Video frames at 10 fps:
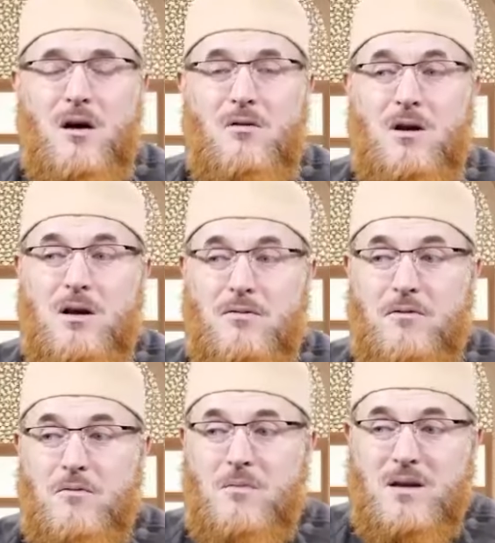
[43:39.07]
Well,
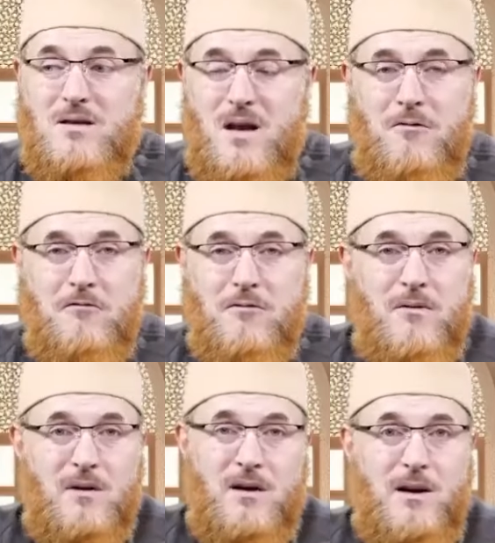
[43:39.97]
for myself,
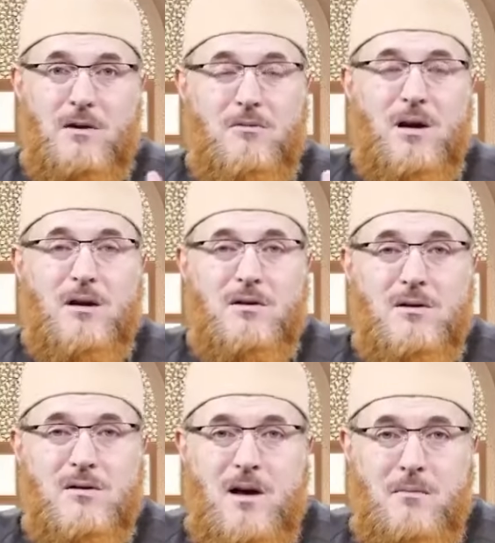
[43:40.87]
anyway, it
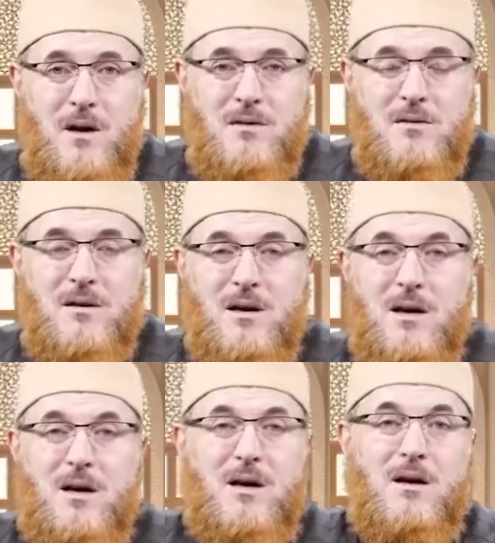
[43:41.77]
is a must.
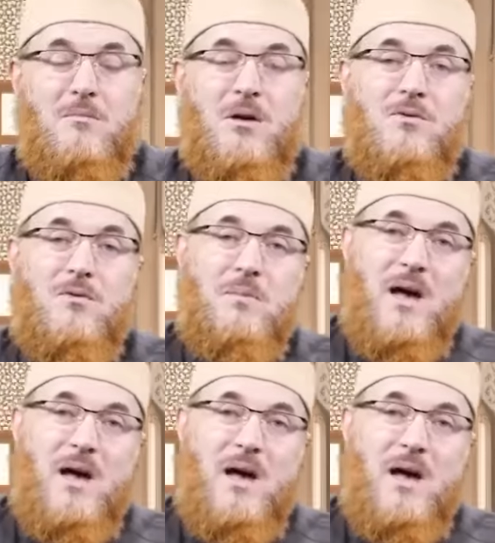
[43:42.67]
But on